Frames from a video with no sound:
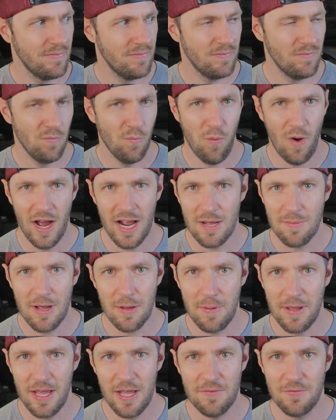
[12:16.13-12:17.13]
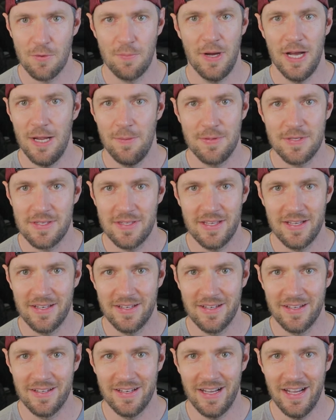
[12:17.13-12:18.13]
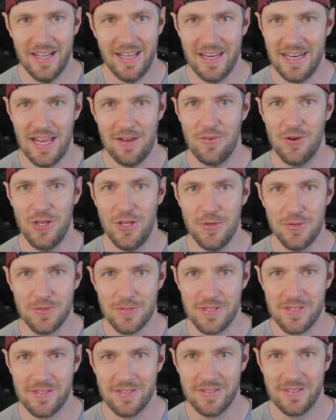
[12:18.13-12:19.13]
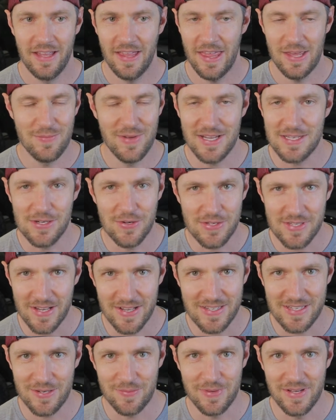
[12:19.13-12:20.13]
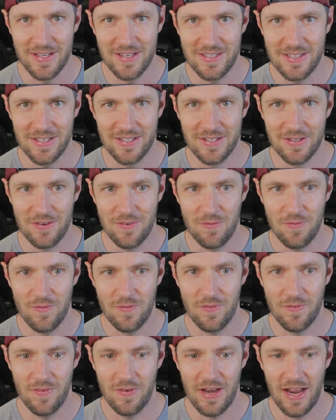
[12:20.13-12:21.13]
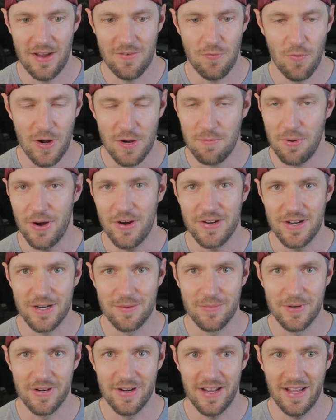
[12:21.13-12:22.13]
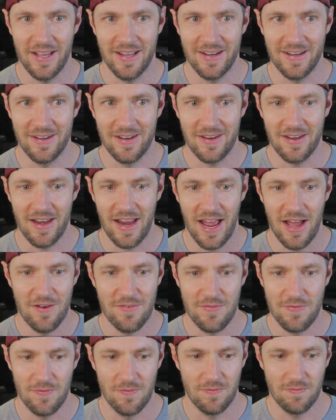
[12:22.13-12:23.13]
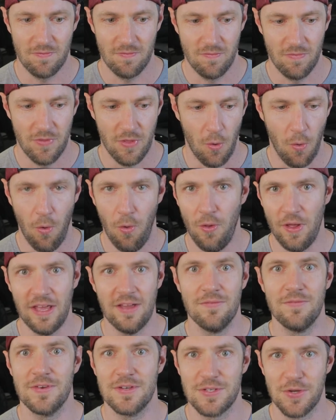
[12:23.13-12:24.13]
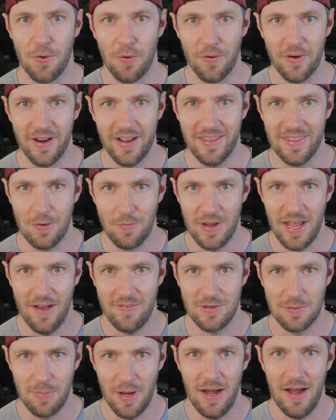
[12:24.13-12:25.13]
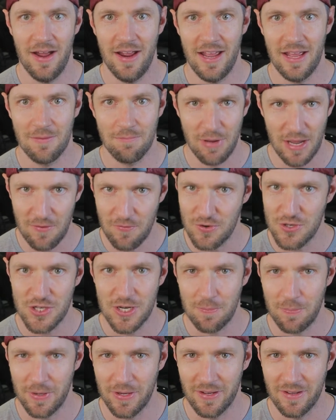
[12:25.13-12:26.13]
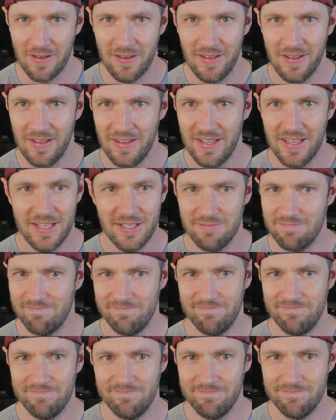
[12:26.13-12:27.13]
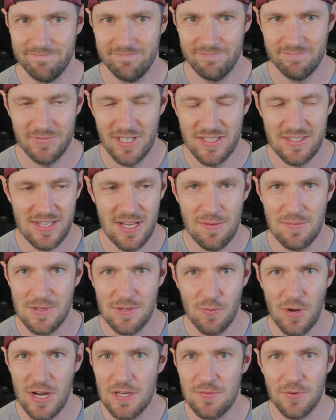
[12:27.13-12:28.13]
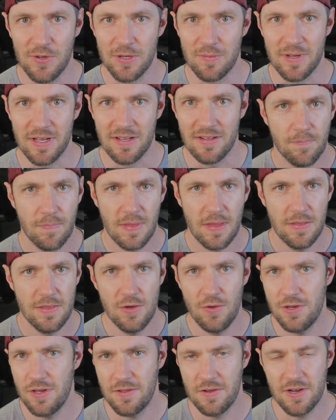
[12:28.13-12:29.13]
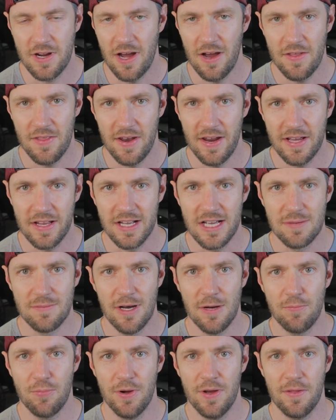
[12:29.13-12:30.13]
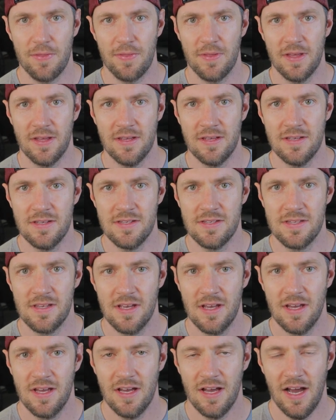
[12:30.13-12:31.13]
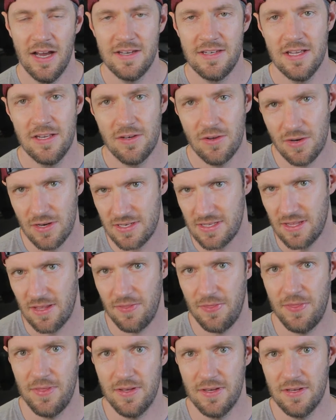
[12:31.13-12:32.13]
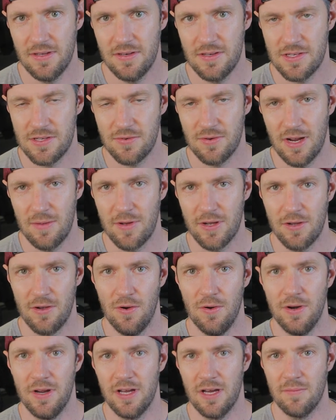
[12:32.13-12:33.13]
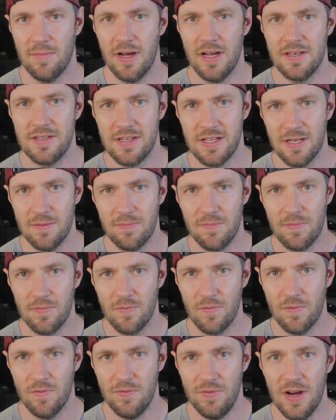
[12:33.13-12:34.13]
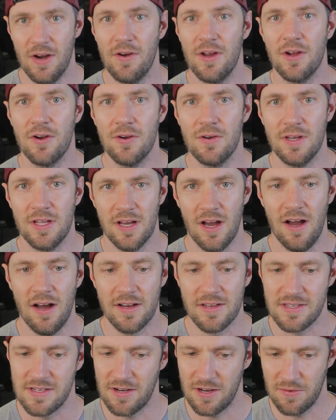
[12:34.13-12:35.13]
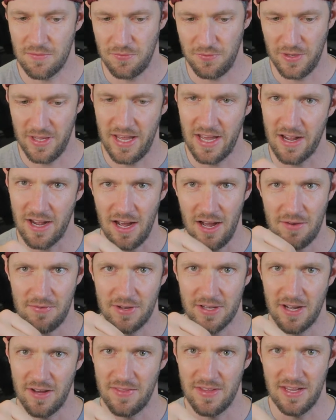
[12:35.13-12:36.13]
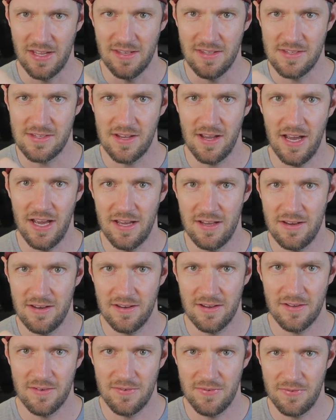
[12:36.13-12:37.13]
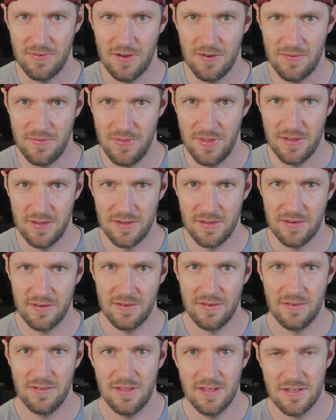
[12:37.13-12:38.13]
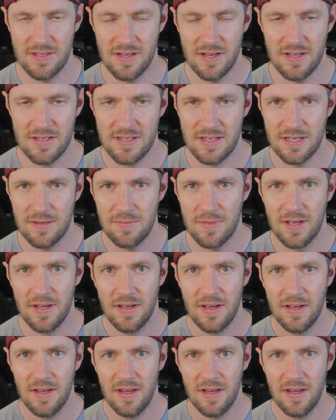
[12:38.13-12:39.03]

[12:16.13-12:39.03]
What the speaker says: Why am I paying for pipes that I can never use? It makes no sense to me to have one part number and have the whole inventory that we have to buy and pay for shipping. It seems wasteful to me. The only other con that I can come up with is I did notice that the ceramic coating on my tip very early on started flaking off, like on the inside of the exhaust tip.